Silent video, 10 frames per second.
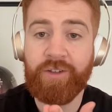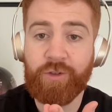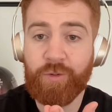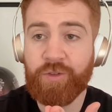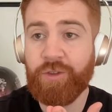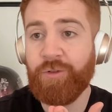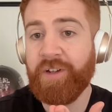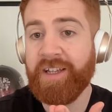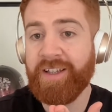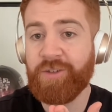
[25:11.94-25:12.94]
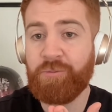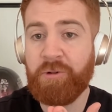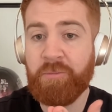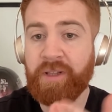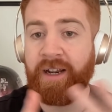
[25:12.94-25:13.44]
2 to 3
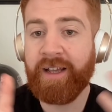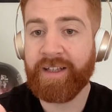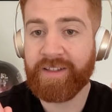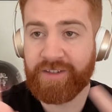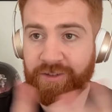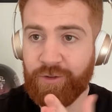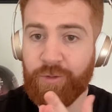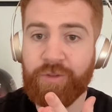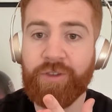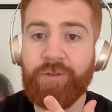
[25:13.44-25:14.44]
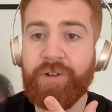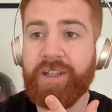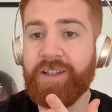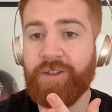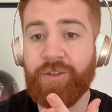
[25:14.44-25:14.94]
sprint plannings, 2 to
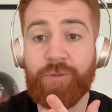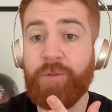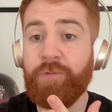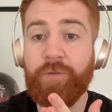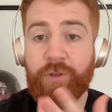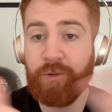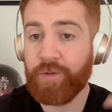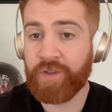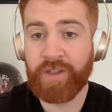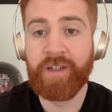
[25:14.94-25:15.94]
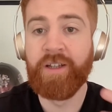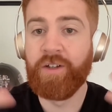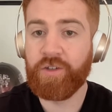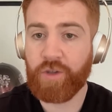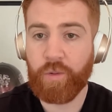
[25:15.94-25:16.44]
3 sprint reviews,
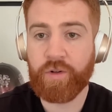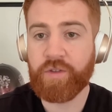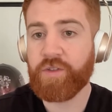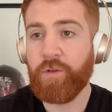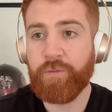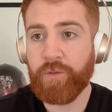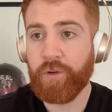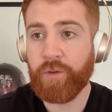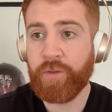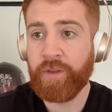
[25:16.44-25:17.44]
so on and so forth.